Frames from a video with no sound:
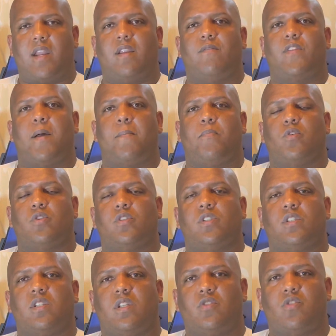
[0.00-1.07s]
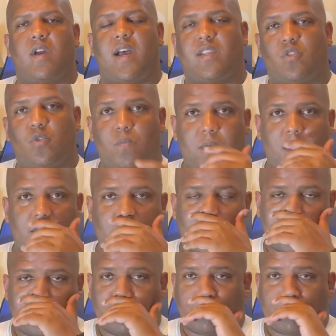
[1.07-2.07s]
And if that person sees your ad too much,